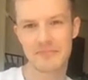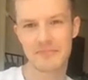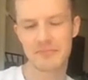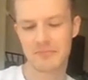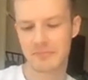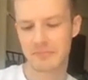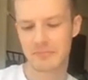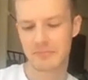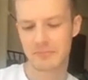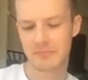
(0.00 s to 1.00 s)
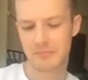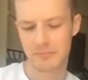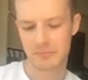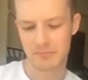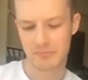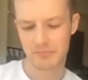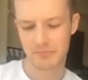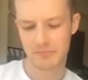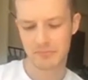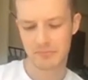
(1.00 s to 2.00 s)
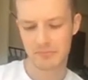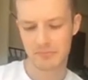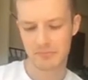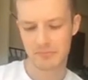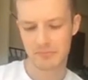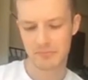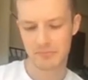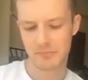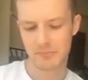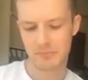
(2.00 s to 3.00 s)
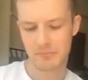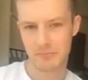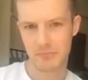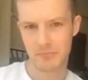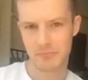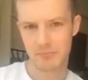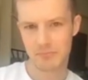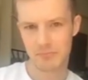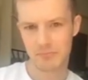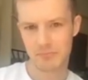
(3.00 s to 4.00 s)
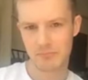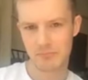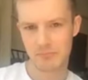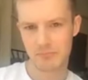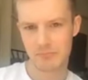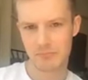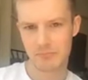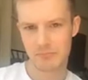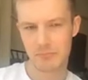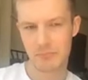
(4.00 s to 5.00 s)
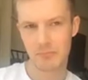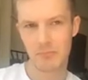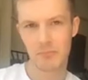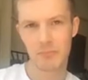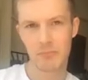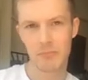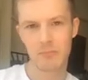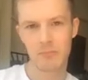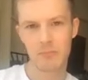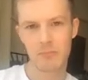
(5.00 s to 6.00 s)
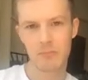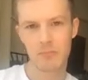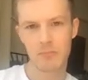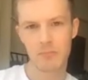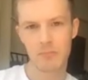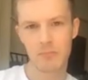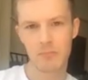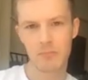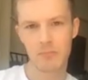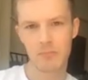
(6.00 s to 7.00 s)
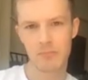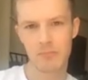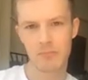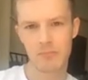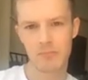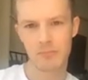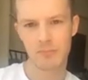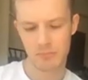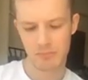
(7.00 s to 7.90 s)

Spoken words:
(silent)